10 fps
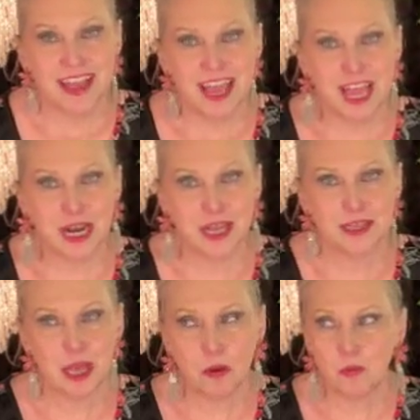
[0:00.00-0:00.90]
And I
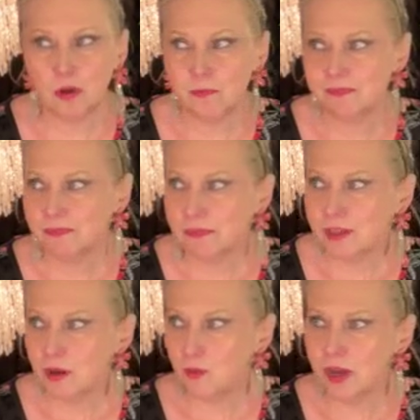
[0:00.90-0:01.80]
thought, well,
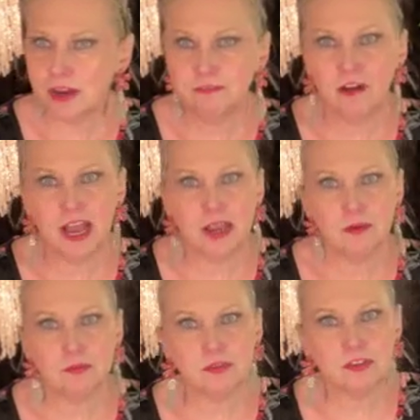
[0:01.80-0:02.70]
what if I
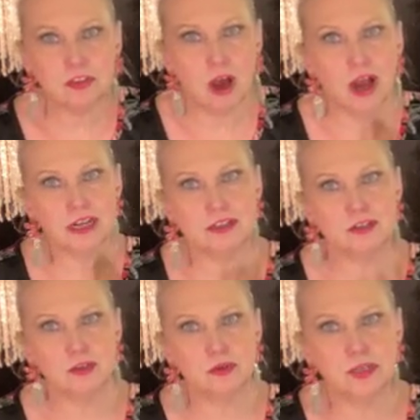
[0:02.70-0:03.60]
sought
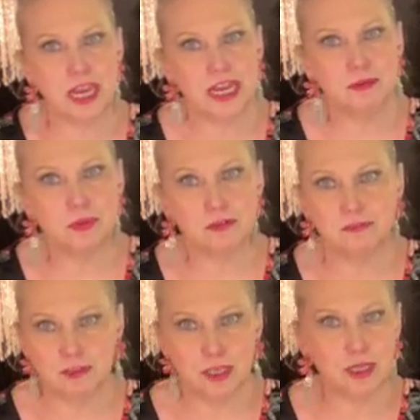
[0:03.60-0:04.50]
to create a
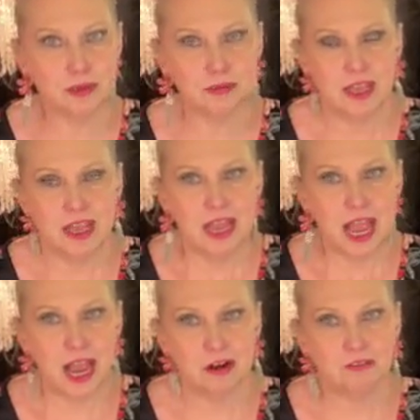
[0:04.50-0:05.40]
perfume
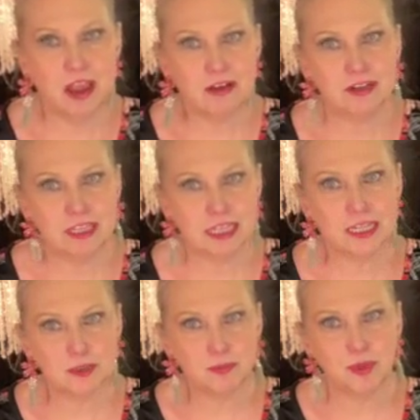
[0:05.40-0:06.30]
out of everything
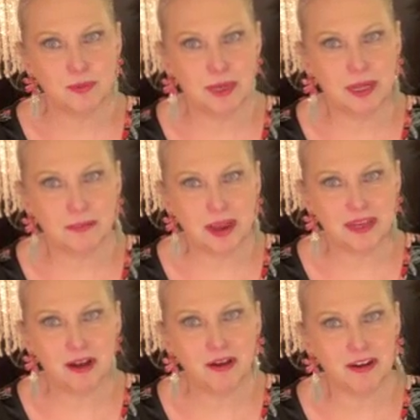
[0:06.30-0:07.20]
that's blooming in my
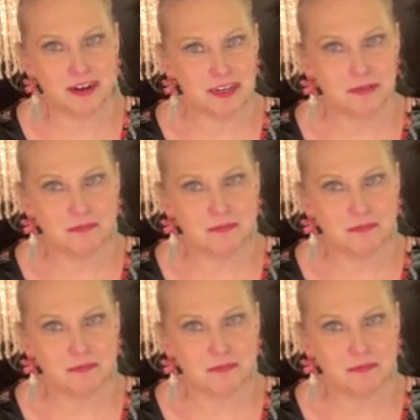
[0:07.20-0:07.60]
yard?